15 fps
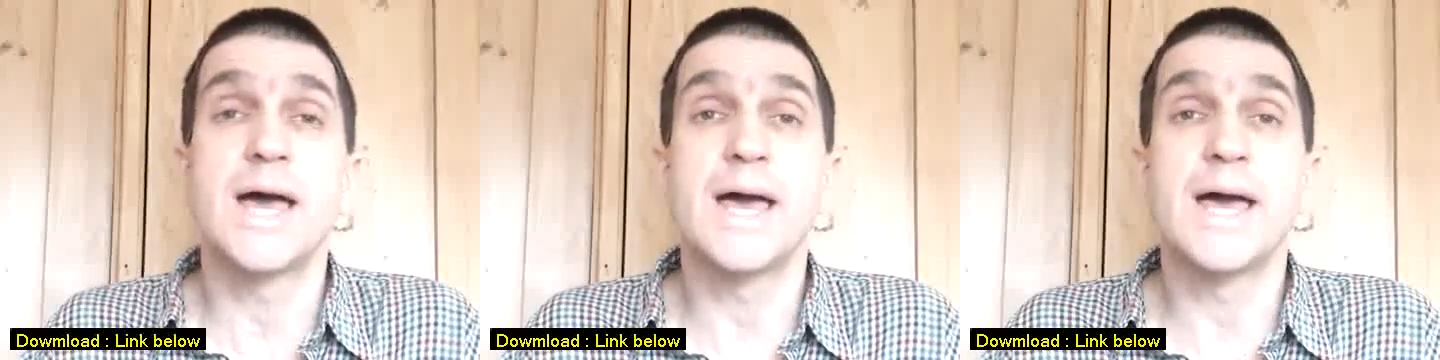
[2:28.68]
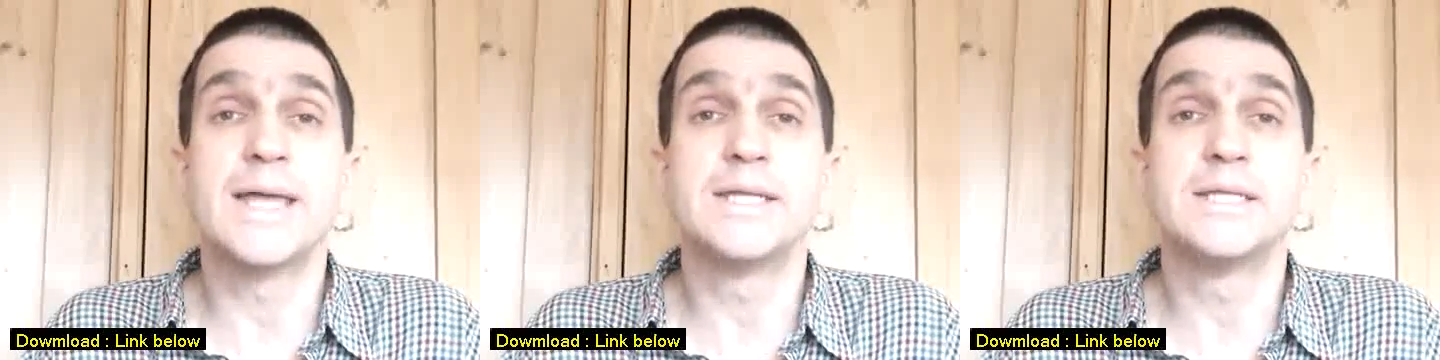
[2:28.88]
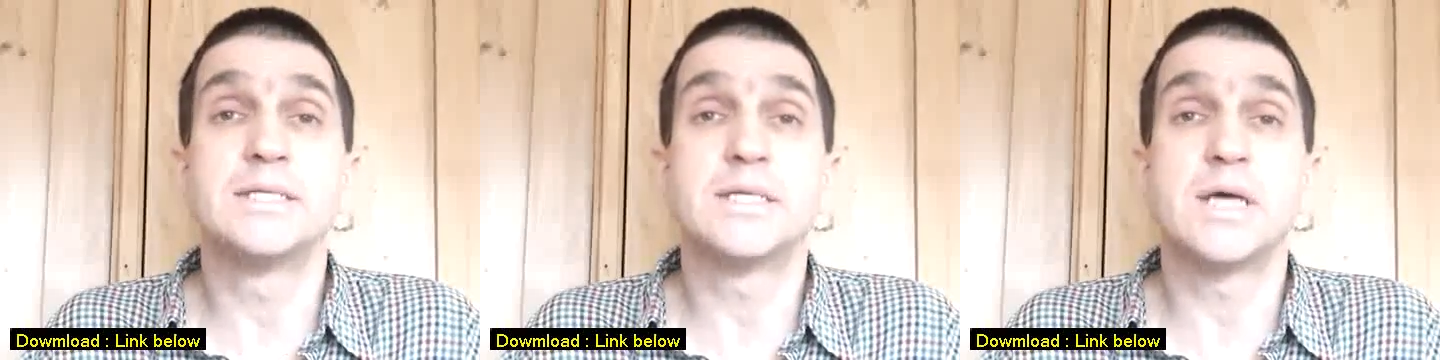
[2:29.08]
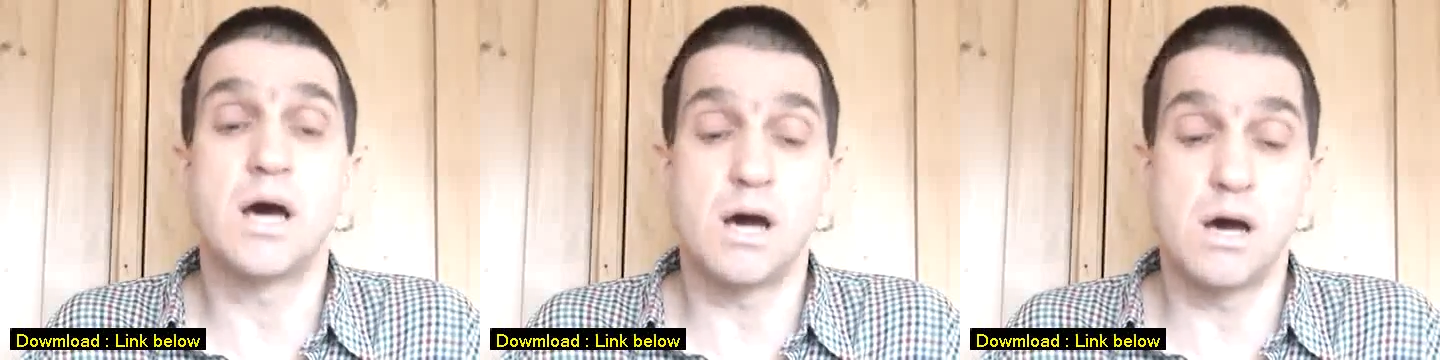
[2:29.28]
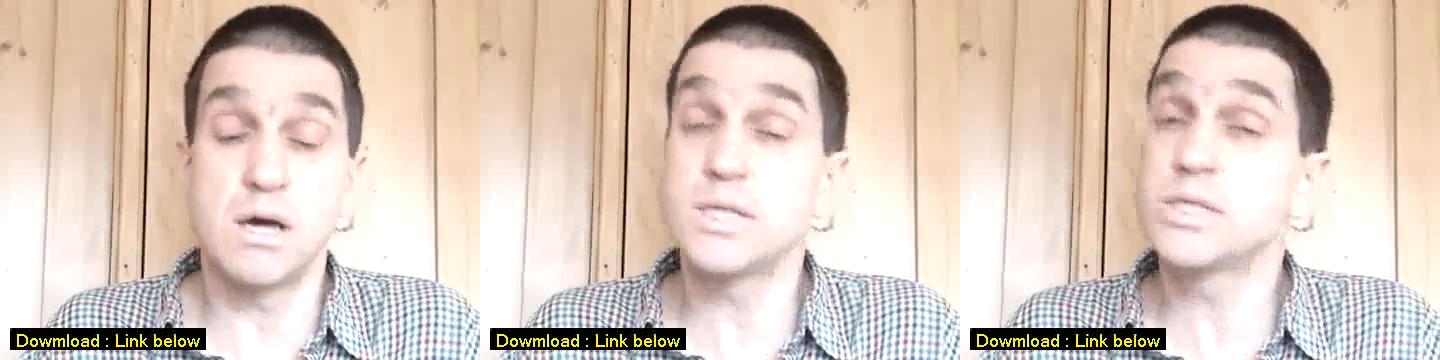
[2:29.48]
and
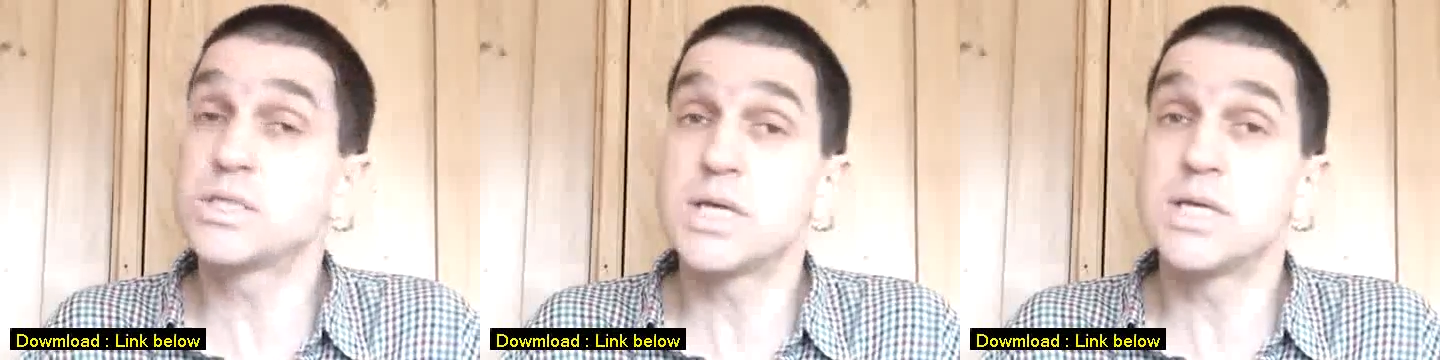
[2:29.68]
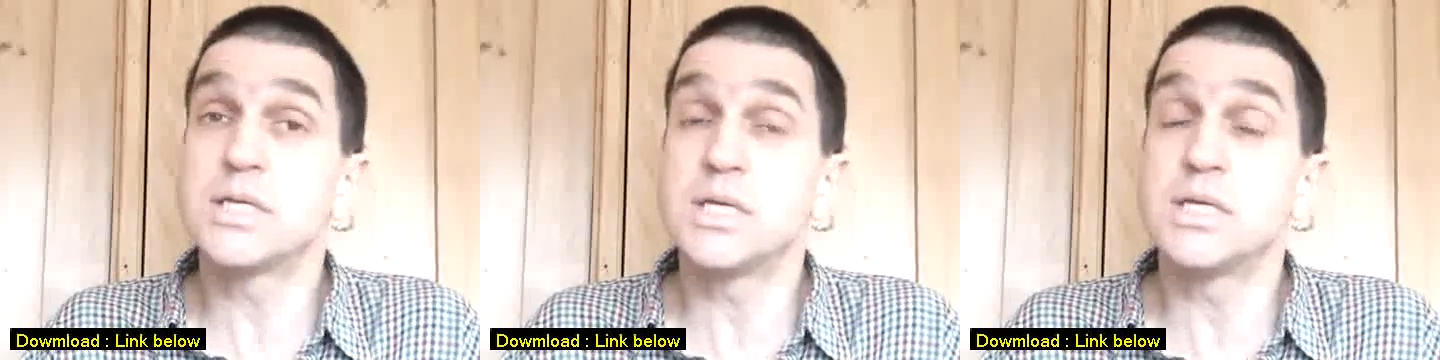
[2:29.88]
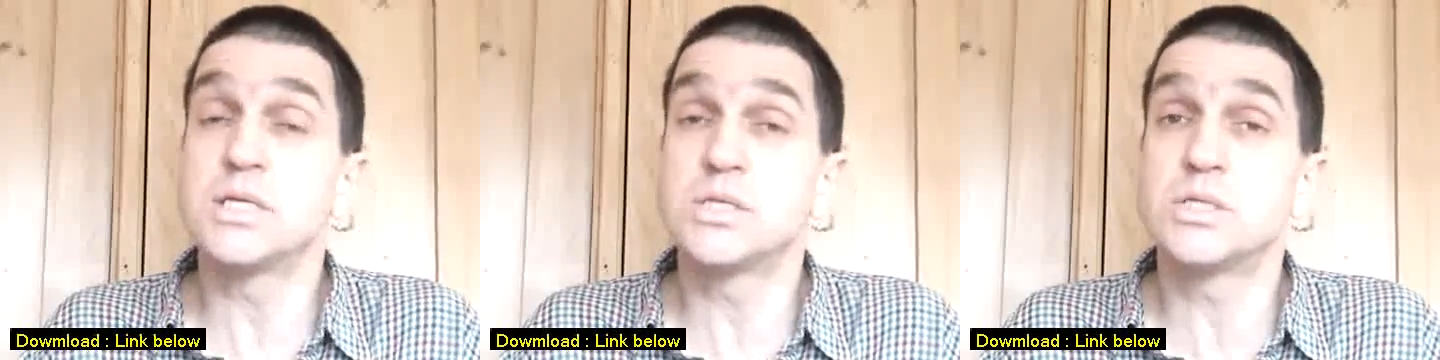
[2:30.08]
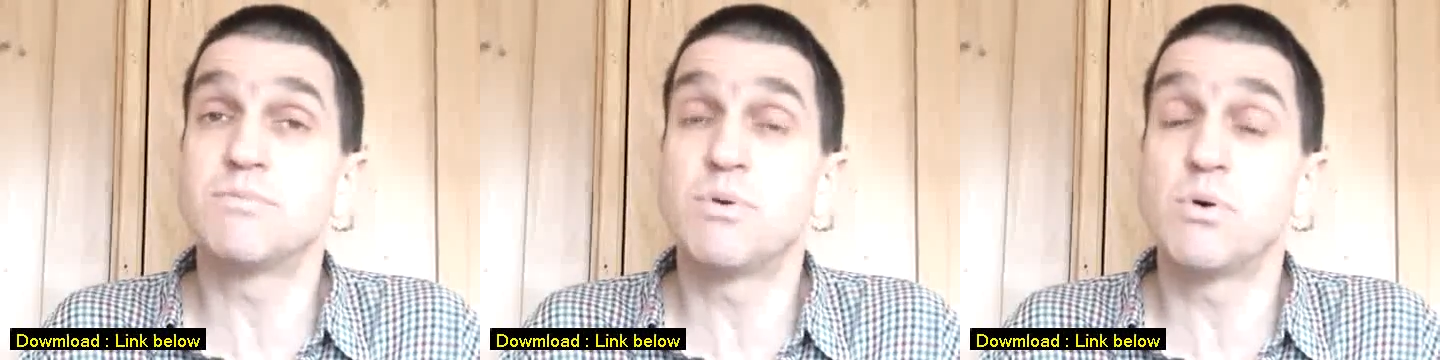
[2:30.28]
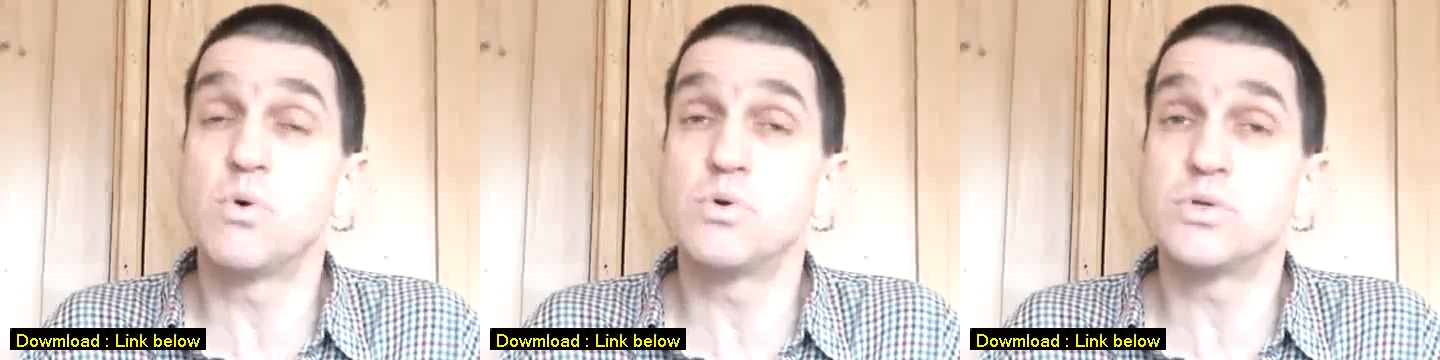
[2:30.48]
I sent in a
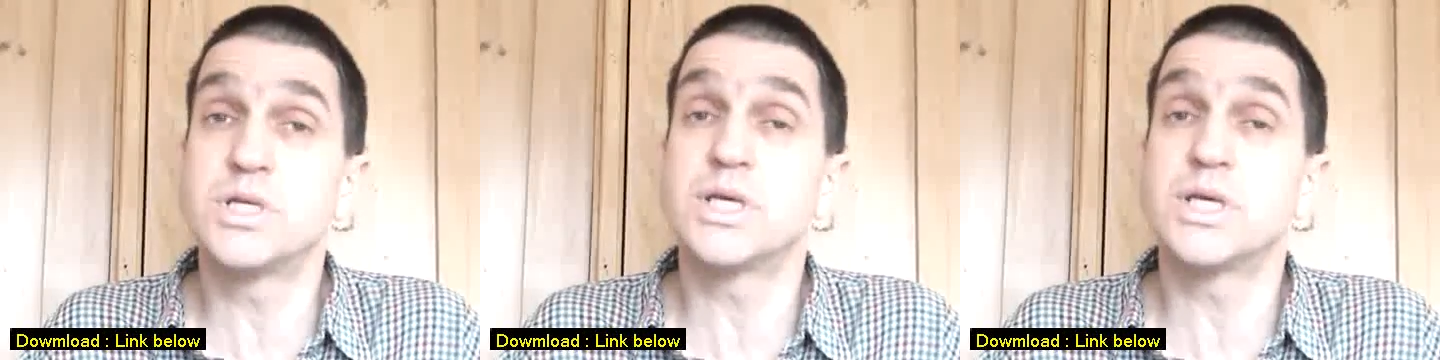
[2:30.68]
support